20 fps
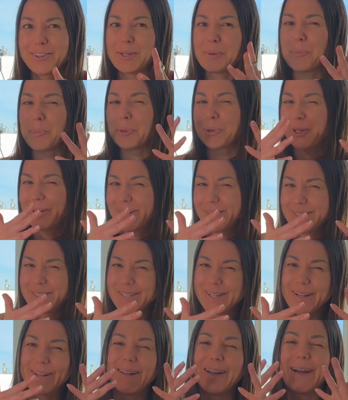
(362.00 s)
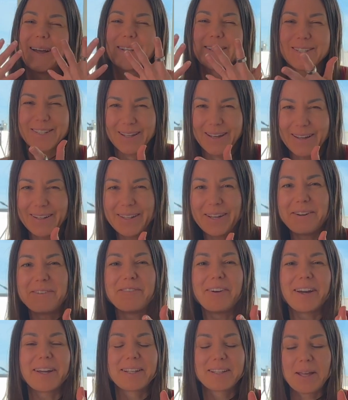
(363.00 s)
the potential side
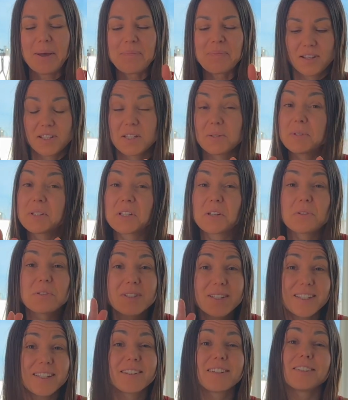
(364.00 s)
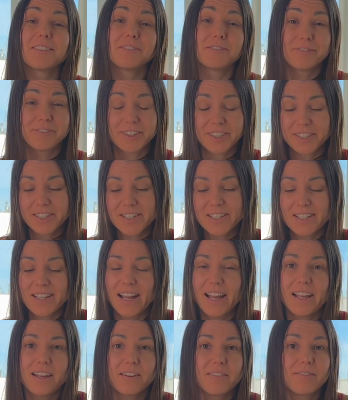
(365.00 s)
effect. So it's considered very
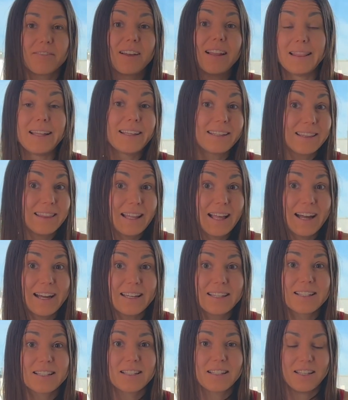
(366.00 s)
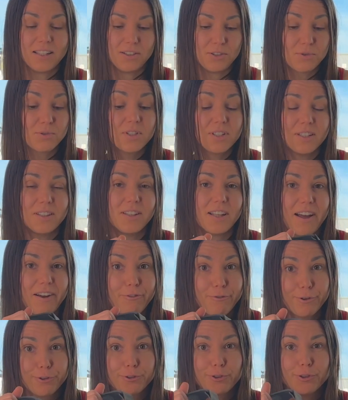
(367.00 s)
safe. LED lights used in the
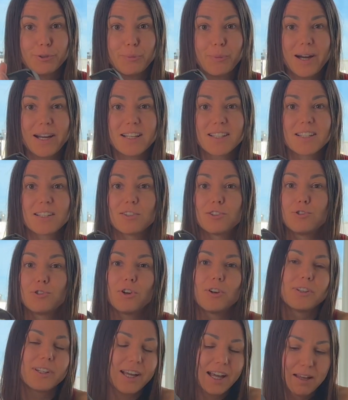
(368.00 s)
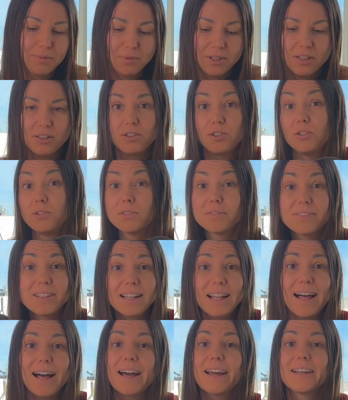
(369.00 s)
photon mask don't emit UV
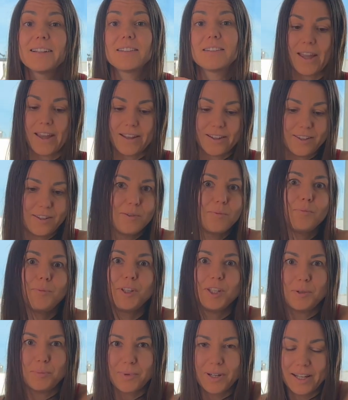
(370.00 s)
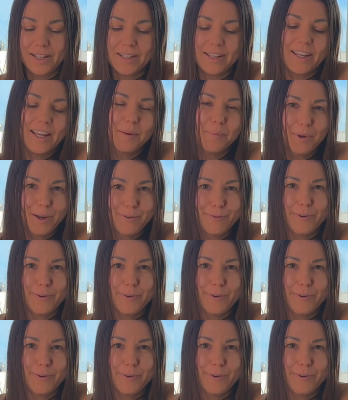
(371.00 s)
light, and minimal EMF